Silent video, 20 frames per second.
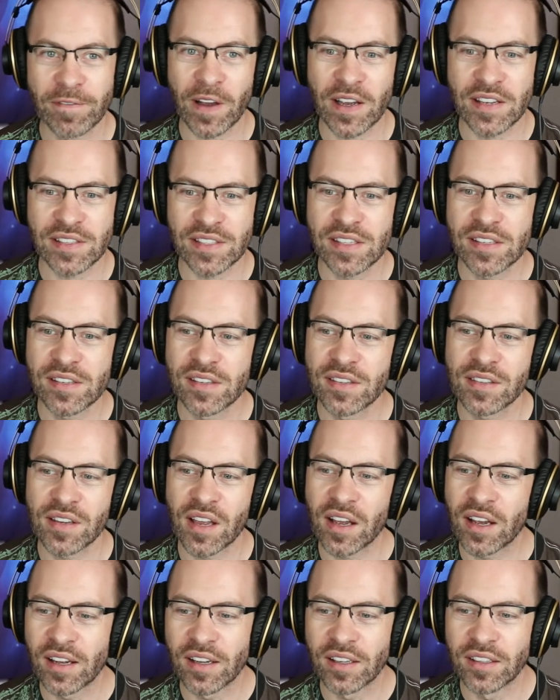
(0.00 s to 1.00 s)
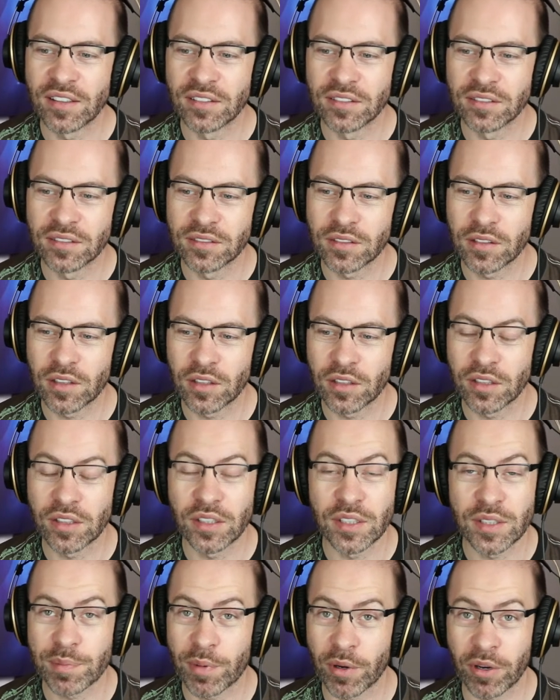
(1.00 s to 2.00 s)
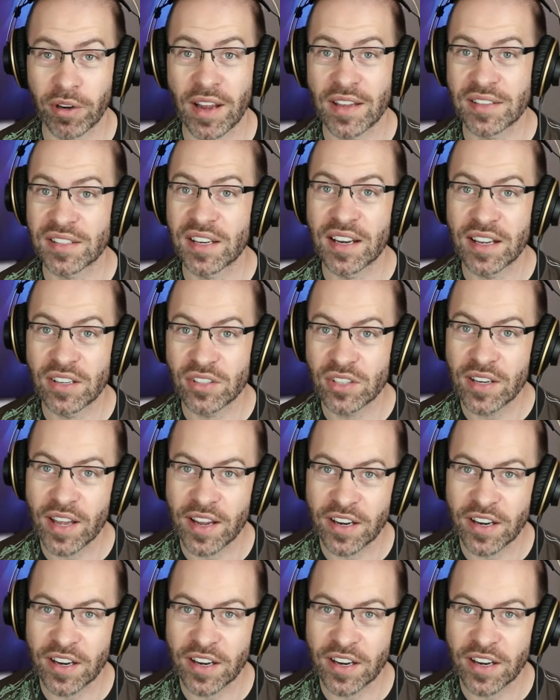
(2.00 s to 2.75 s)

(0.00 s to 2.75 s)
vices is procrastination.